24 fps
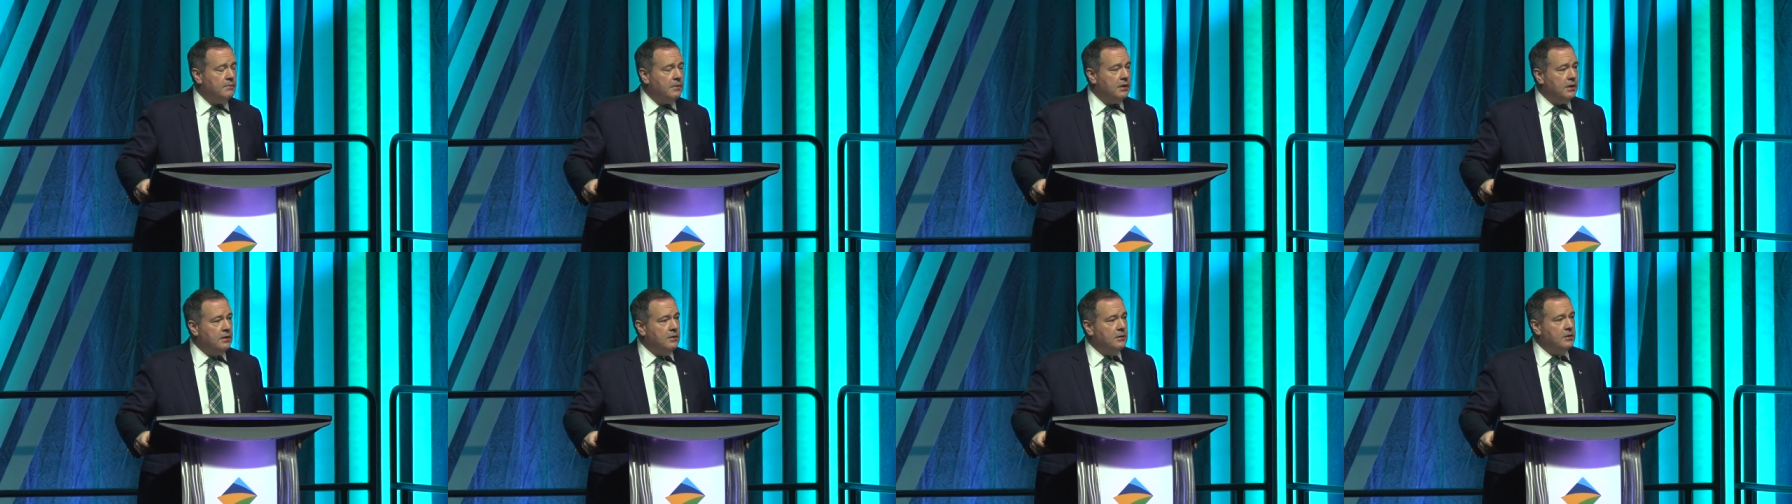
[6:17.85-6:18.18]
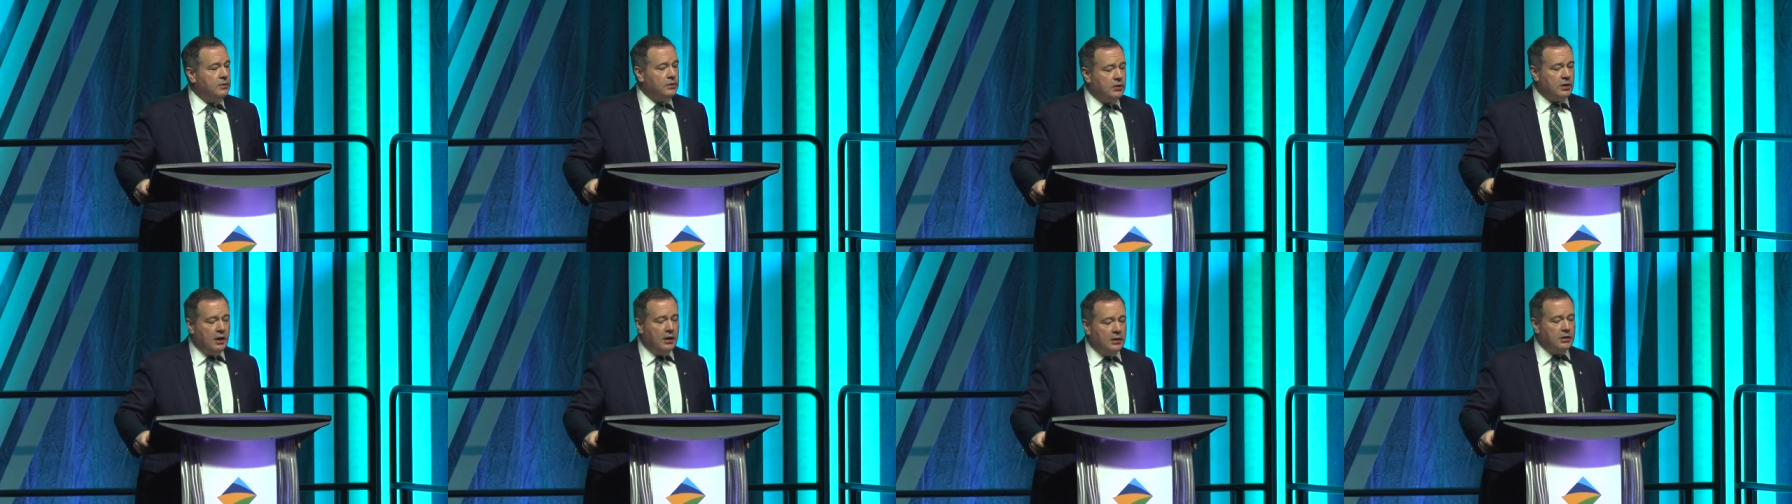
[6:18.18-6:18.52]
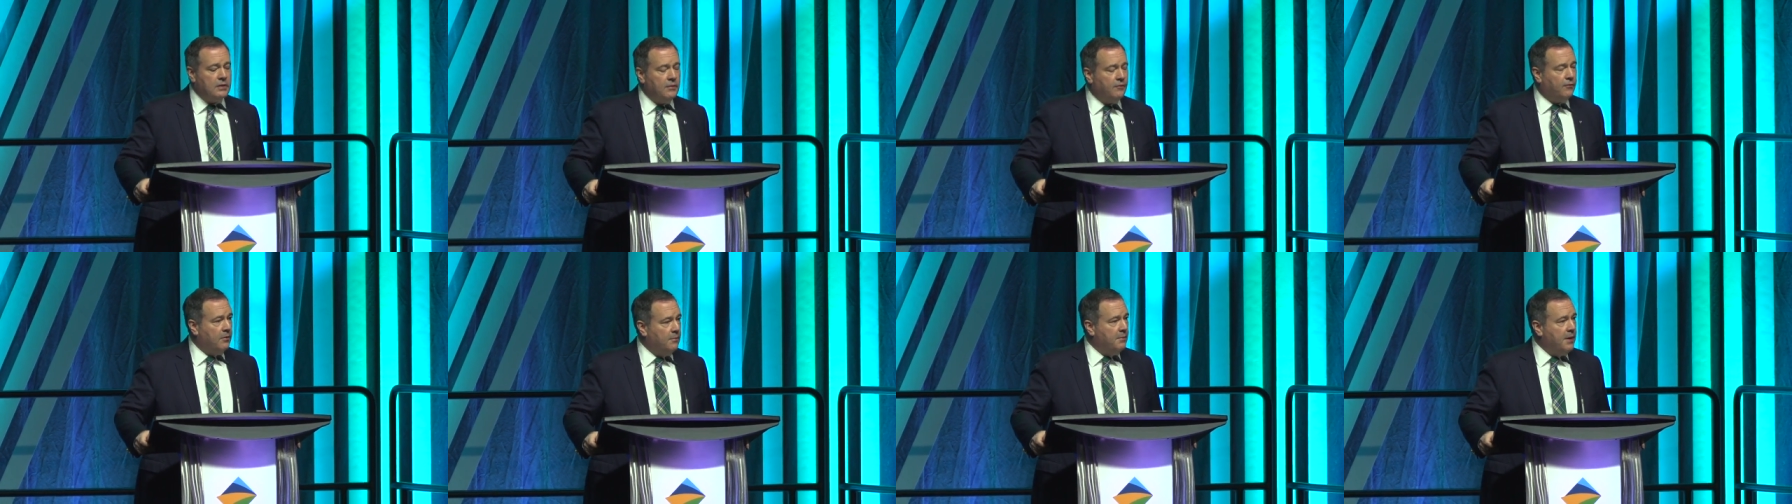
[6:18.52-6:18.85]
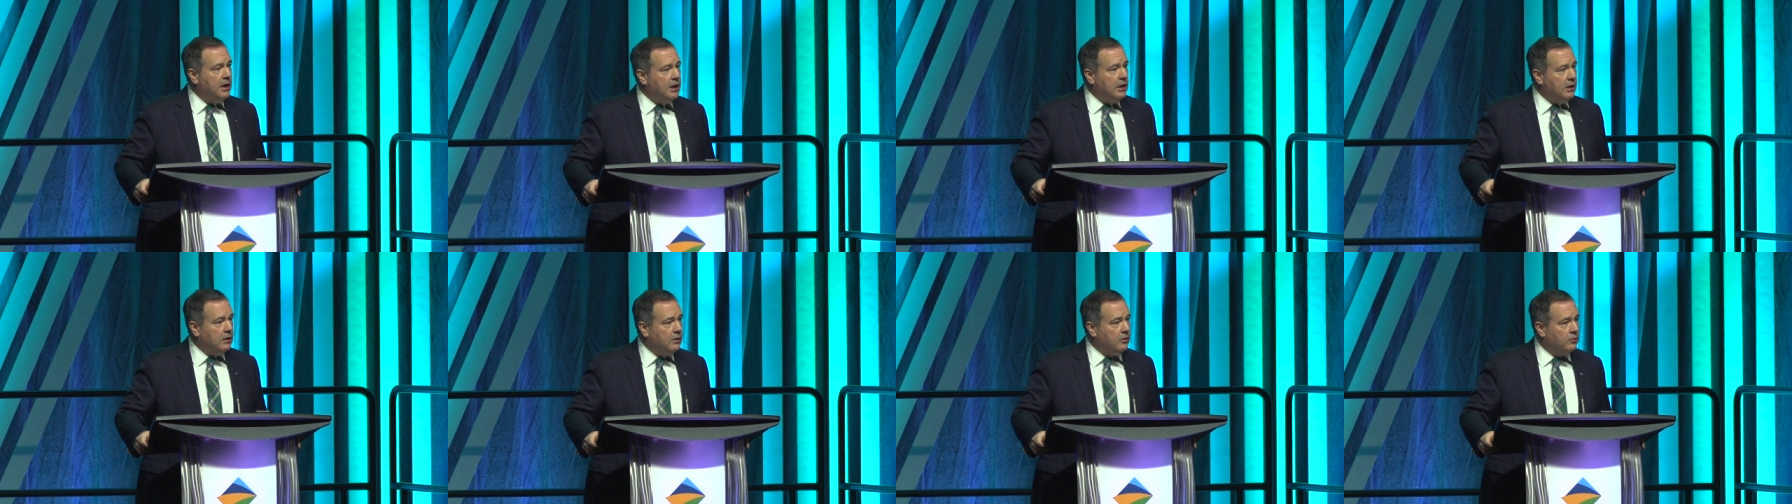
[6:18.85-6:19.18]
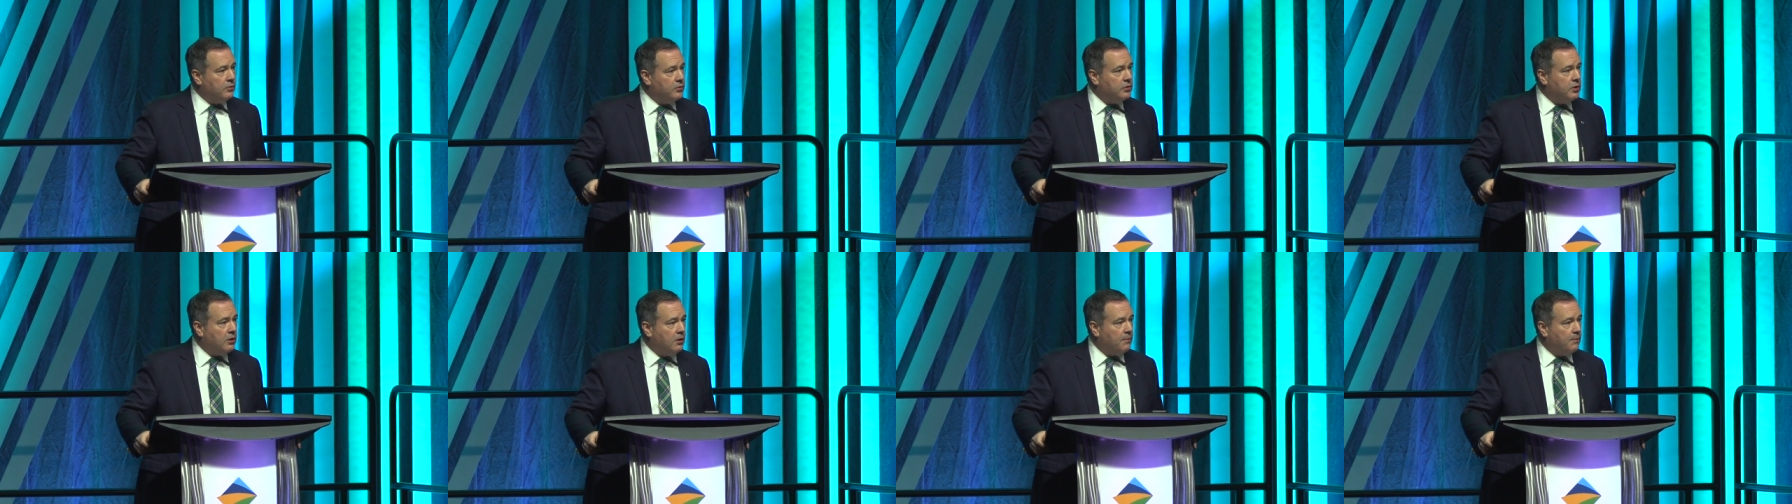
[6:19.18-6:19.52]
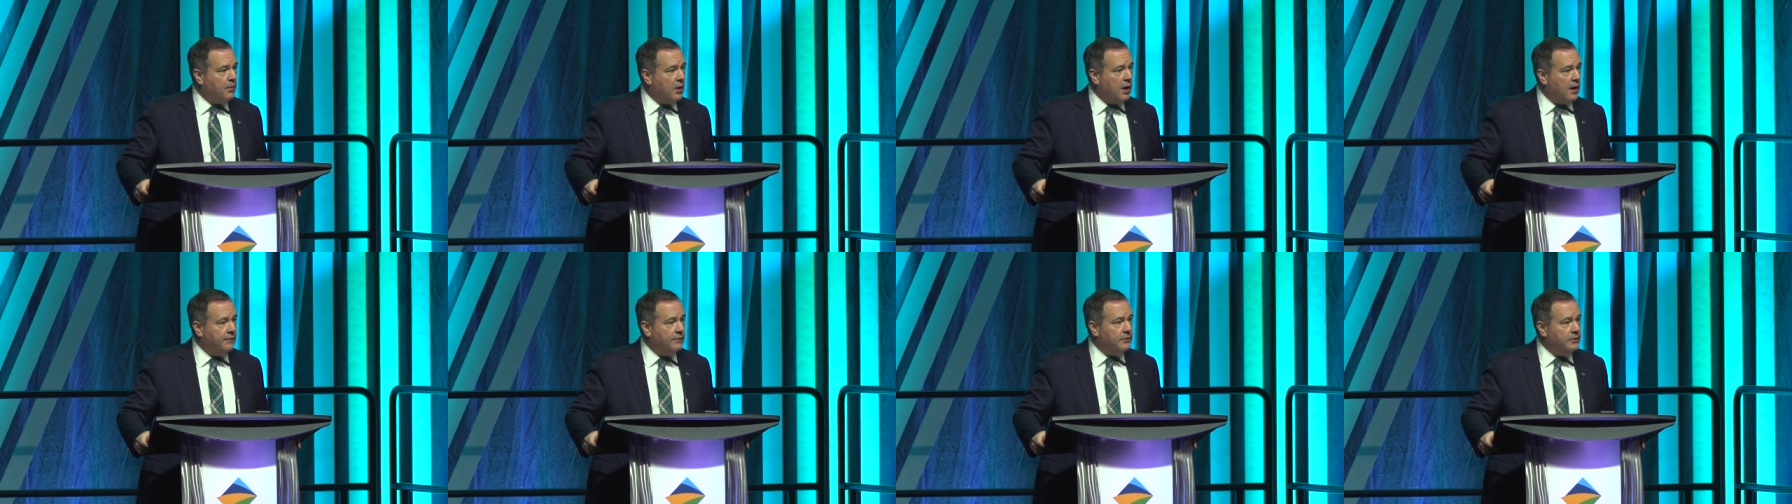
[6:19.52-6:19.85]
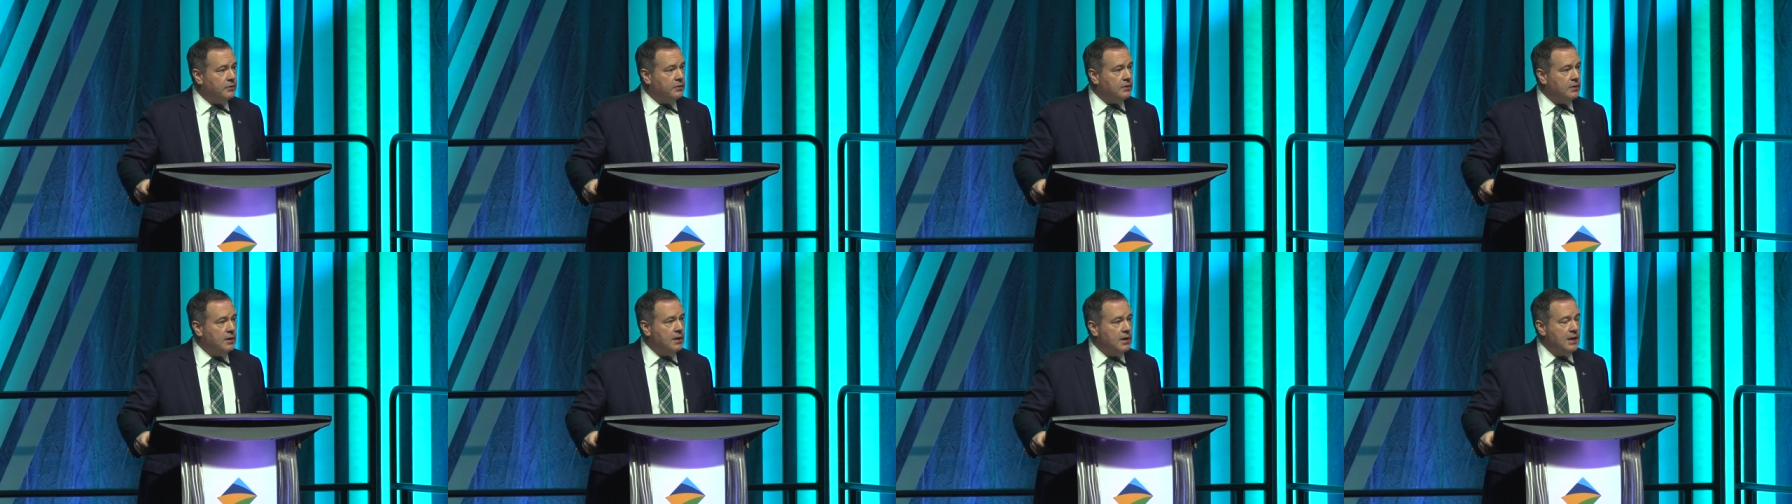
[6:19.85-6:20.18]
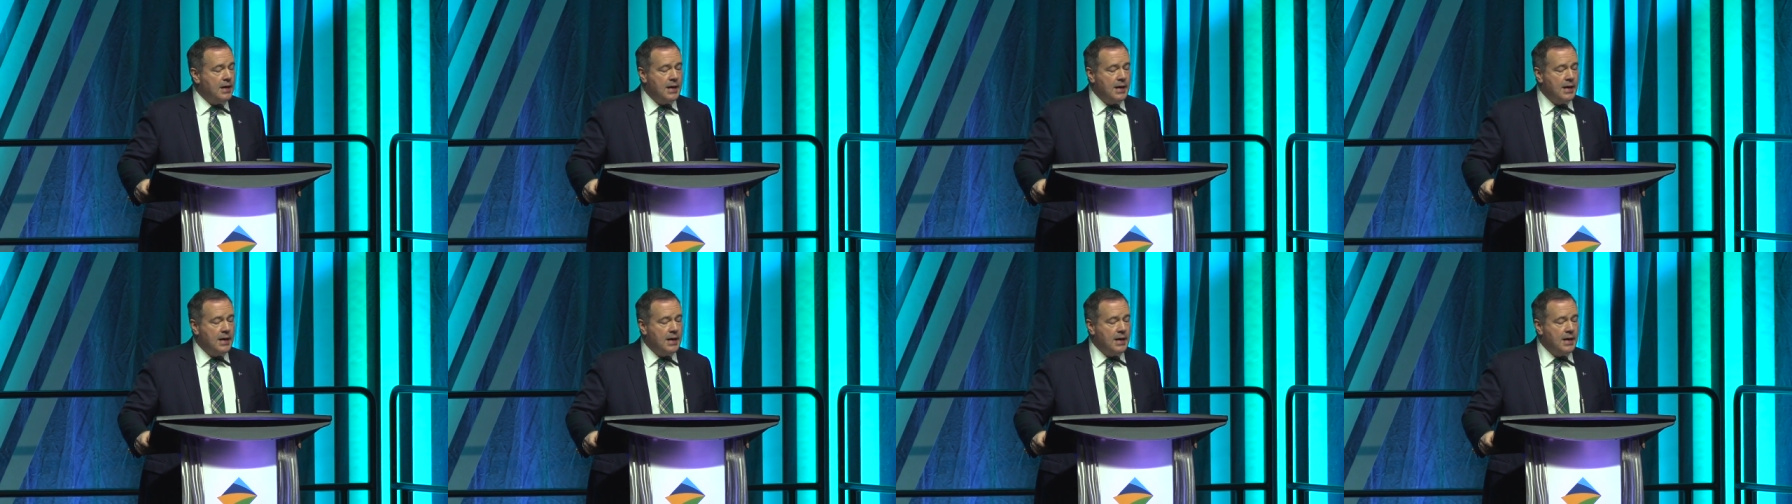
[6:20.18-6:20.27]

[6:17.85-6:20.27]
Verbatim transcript: in discussion for many years in our province.